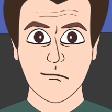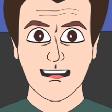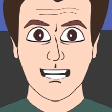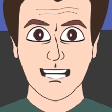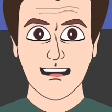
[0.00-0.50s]

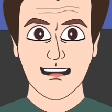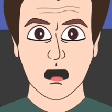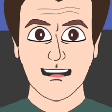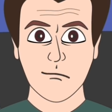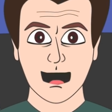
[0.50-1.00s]
Today's
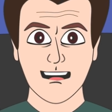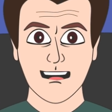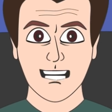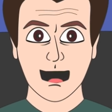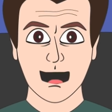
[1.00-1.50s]
show is brought
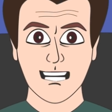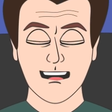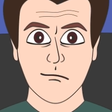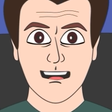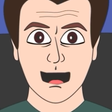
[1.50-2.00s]
to you by the
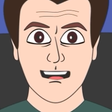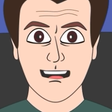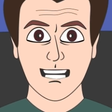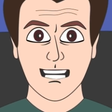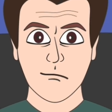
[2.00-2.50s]
Sports
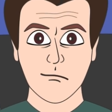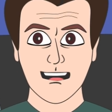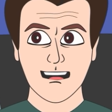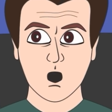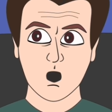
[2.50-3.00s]
Shirt, a
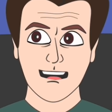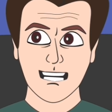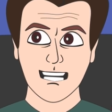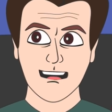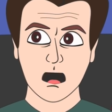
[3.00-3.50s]
shirt that
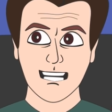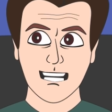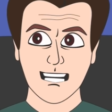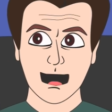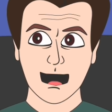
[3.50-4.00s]
says, I don't
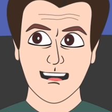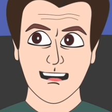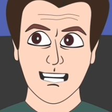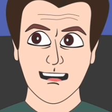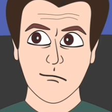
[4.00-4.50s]
even have
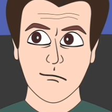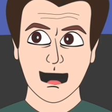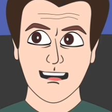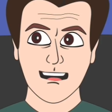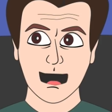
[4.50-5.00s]
cable, I
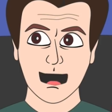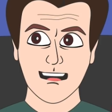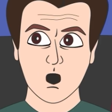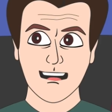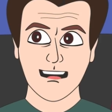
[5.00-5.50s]
just watch
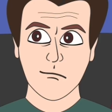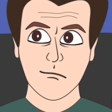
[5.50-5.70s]
YouTube.